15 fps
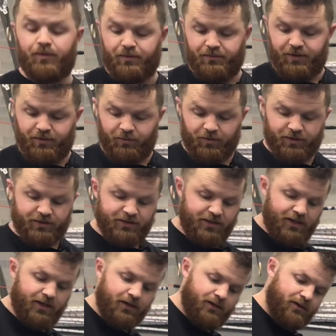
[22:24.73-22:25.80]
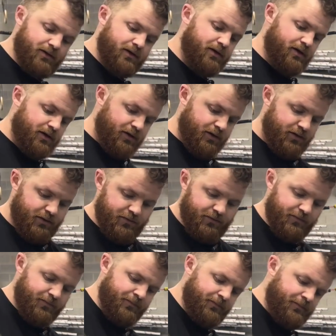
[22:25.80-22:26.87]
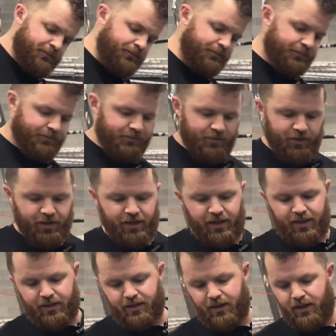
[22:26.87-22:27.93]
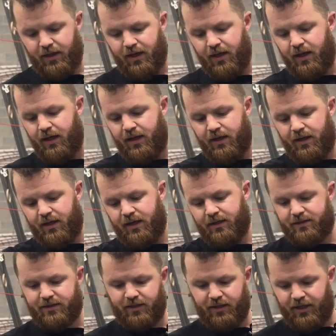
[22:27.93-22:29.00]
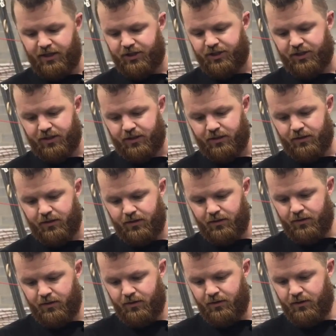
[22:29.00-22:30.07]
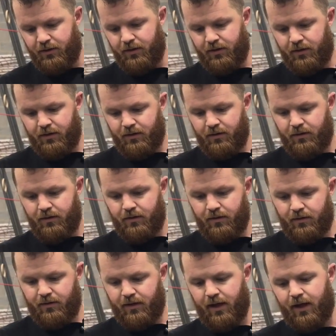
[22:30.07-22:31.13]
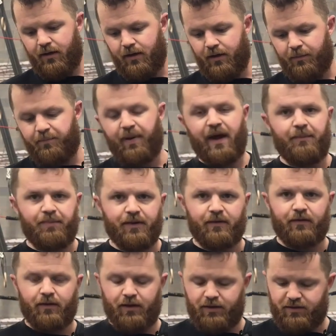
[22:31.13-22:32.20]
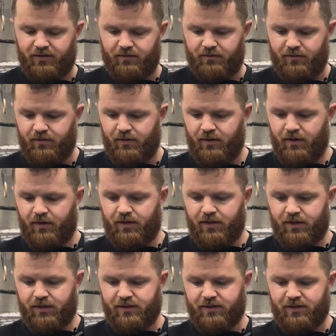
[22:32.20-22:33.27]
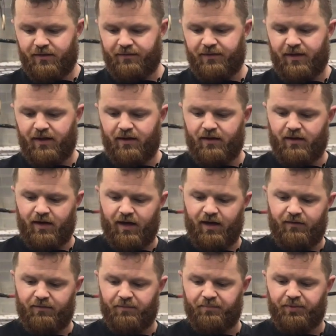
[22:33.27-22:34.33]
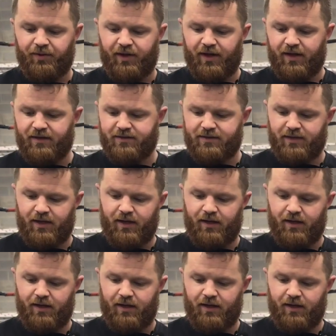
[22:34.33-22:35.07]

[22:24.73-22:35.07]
wouldn't be the worst thing. You get the insulation, not pipe insulation. This stuff that I even put as